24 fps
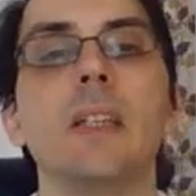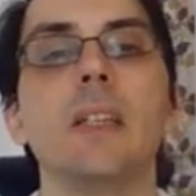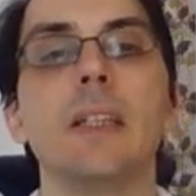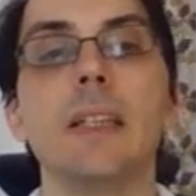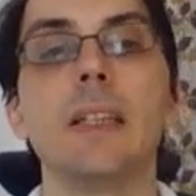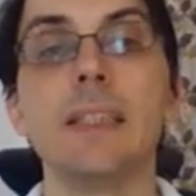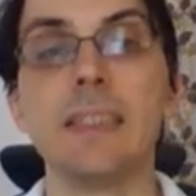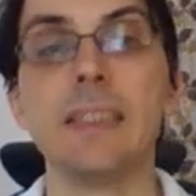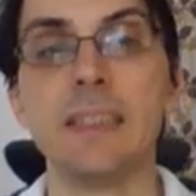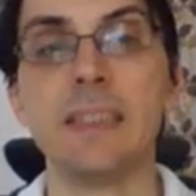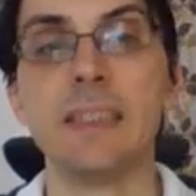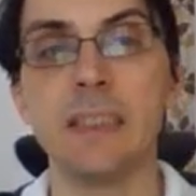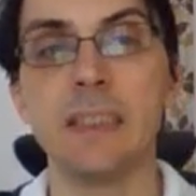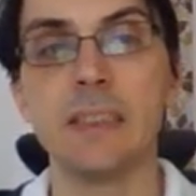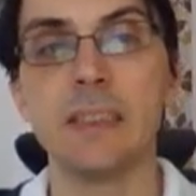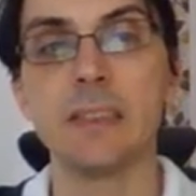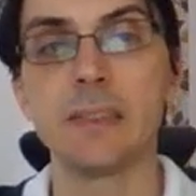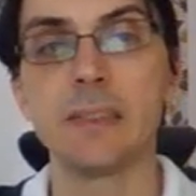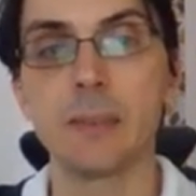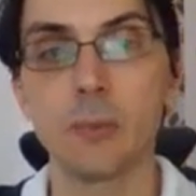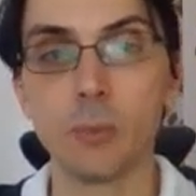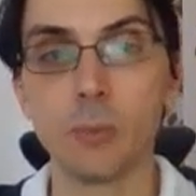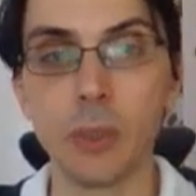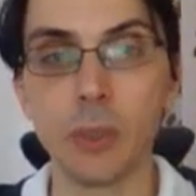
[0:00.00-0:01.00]

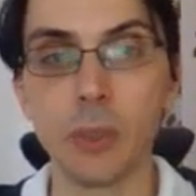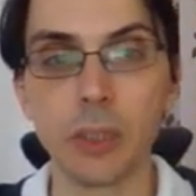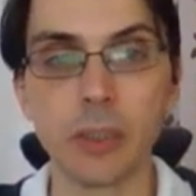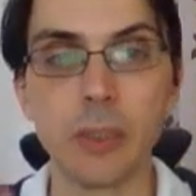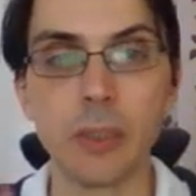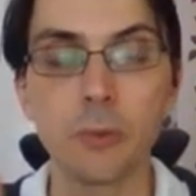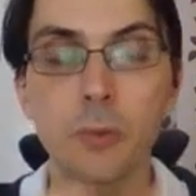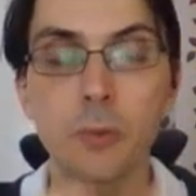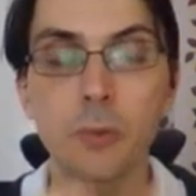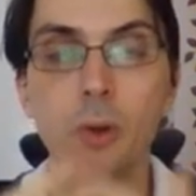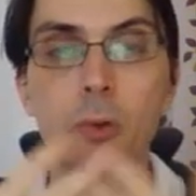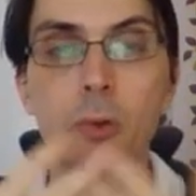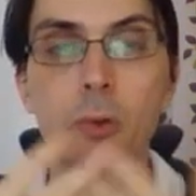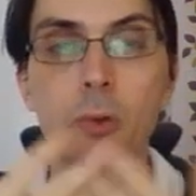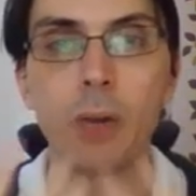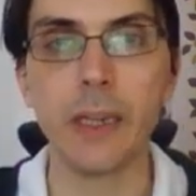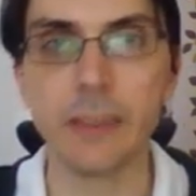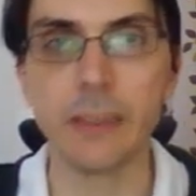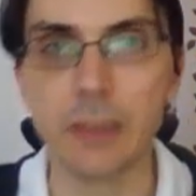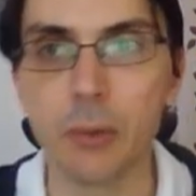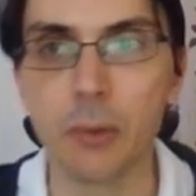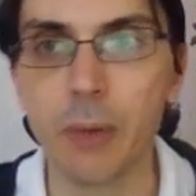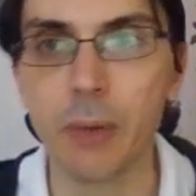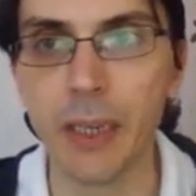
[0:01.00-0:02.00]
And we're gonna go right
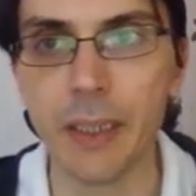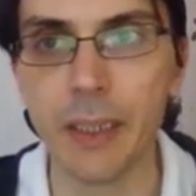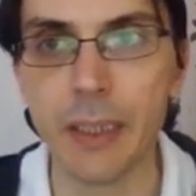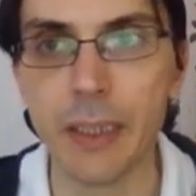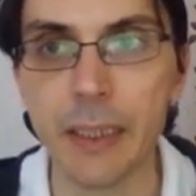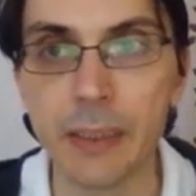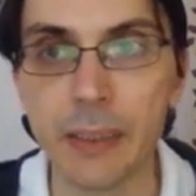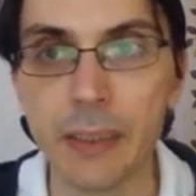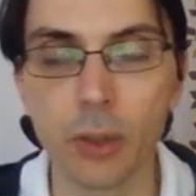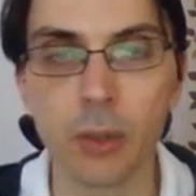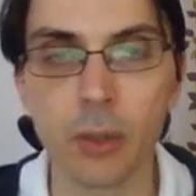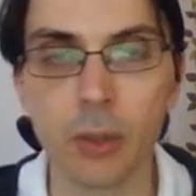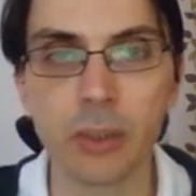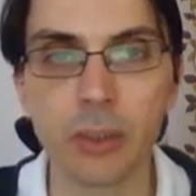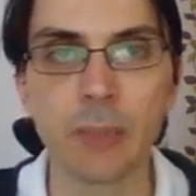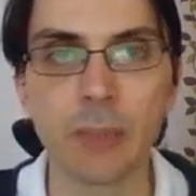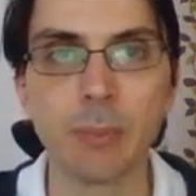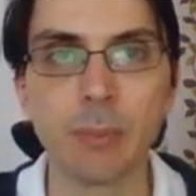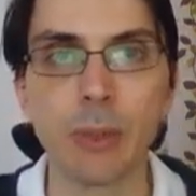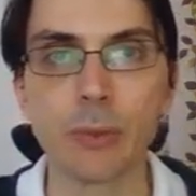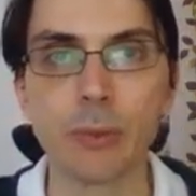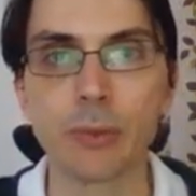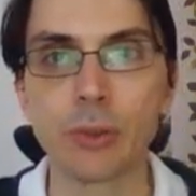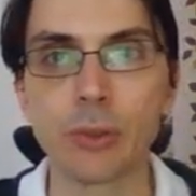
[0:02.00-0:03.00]
away and talking
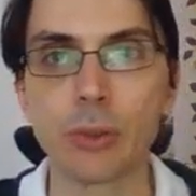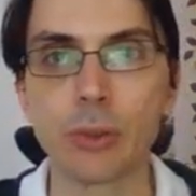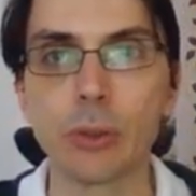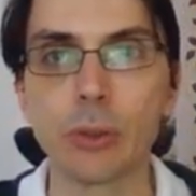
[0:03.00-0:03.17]
about two